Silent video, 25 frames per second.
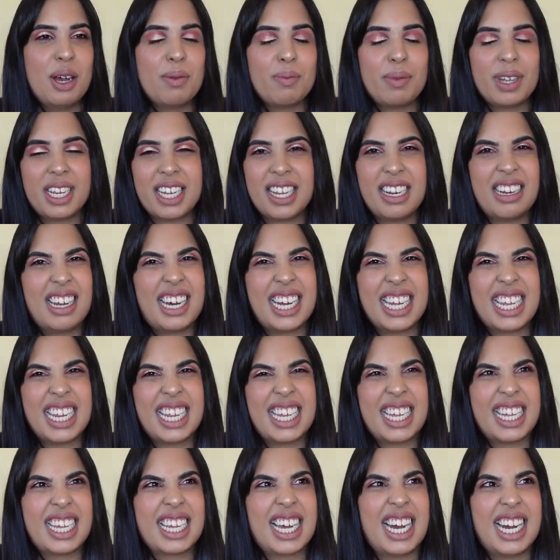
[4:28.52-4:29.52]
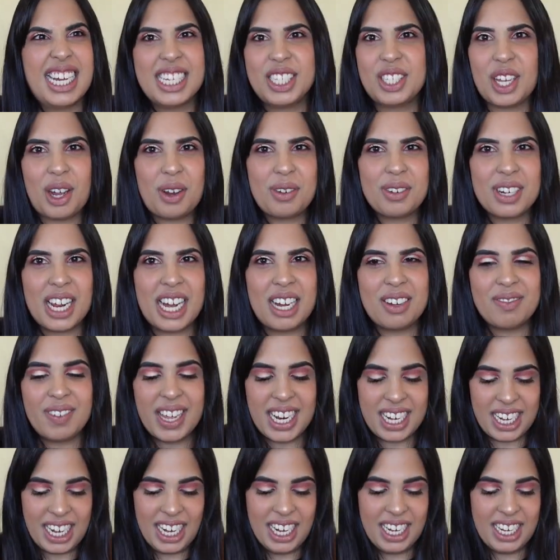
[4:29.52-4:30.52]
but you're like, I don't have
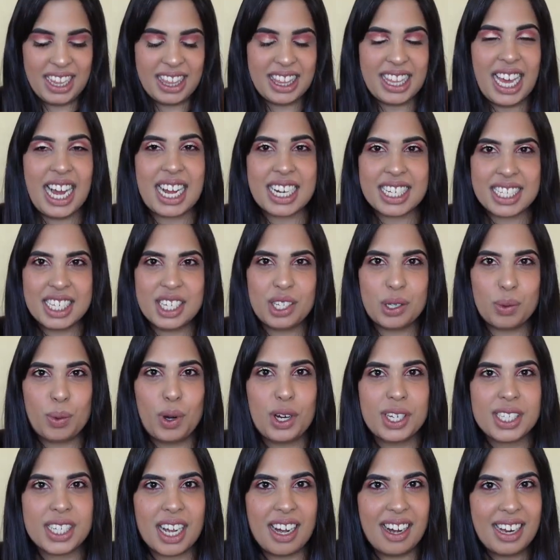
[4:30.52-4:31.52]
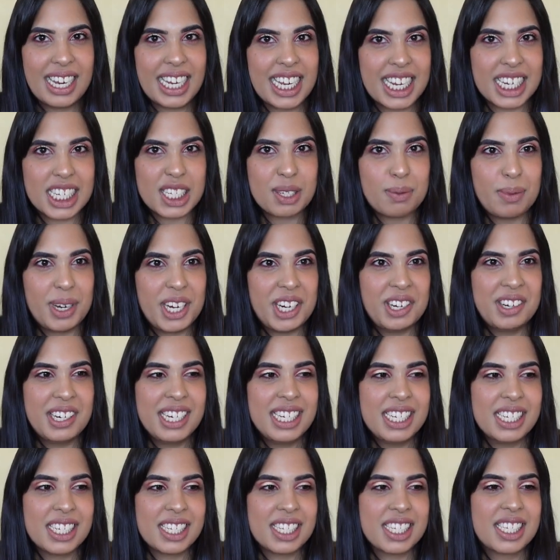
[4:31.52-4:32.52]
any. That is what I
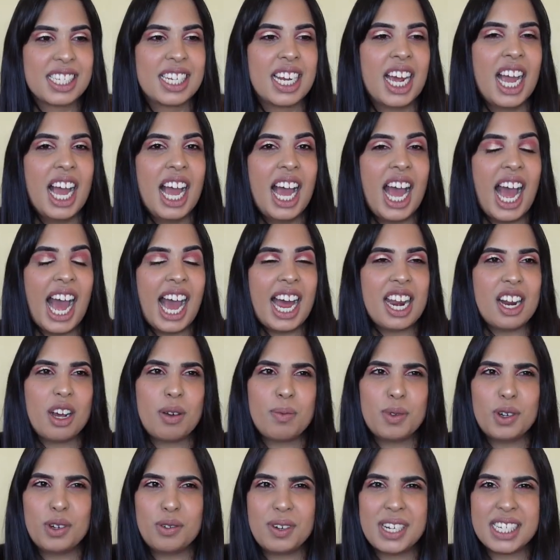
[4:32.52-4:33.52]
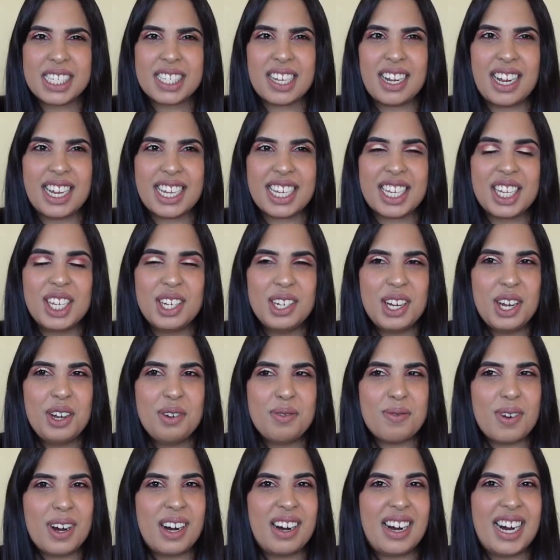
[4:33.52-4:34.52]
experienced. And I'm always like, you
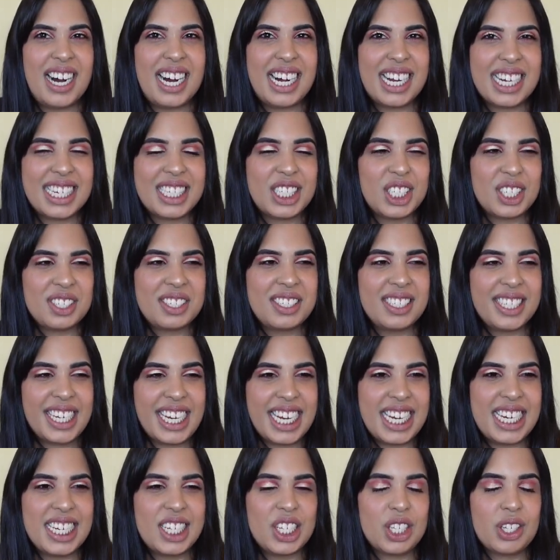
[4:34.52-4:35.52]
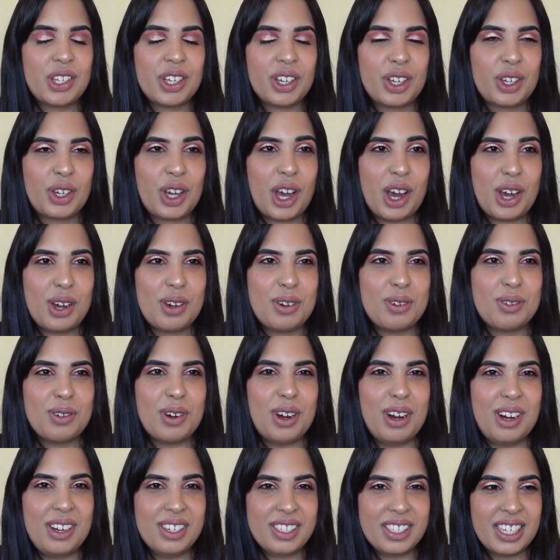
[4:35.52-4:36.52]
know what? I just need to
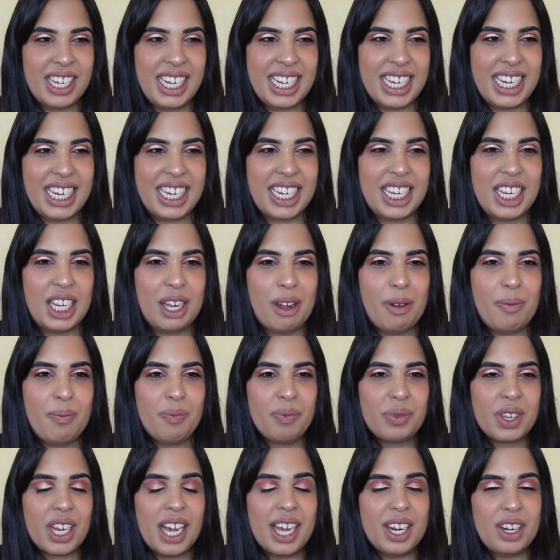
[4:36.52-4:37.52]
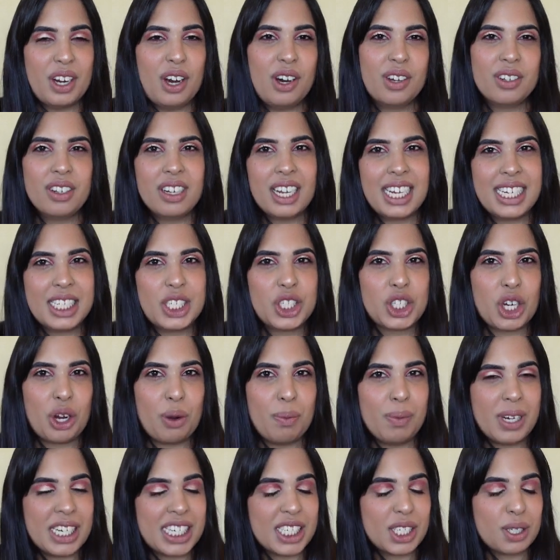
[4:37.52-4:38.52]
go on like an online
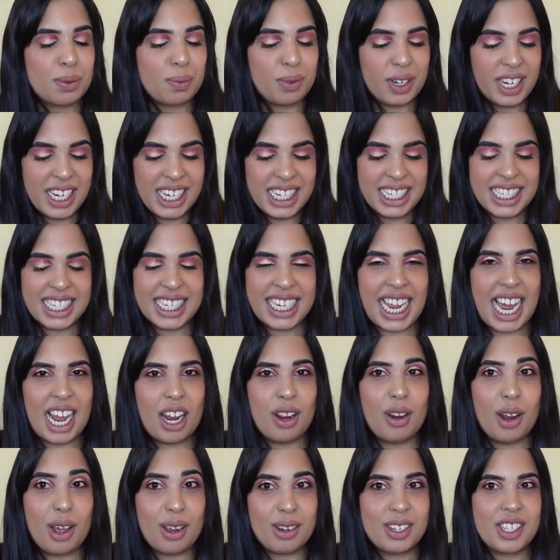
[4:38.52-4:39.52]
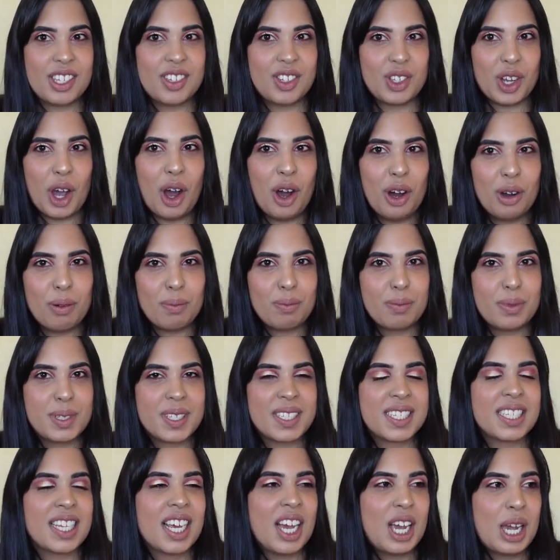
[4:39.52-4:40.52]
shopping spree to get loads of
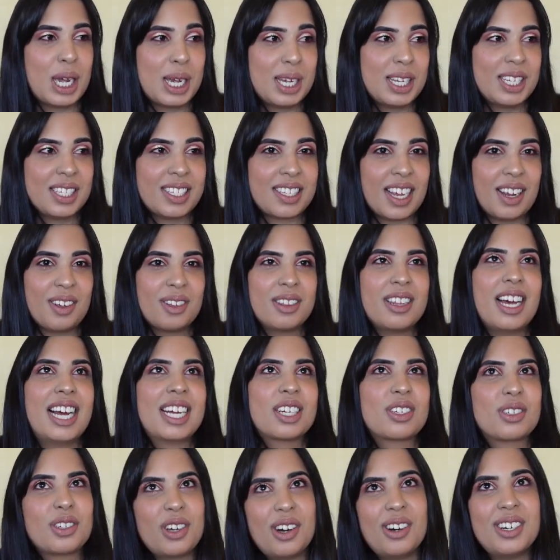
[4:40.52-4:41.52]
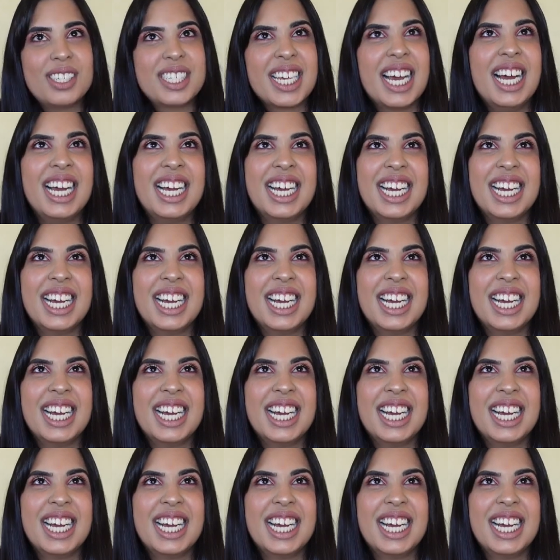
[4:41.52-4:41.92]
tops. So thank God.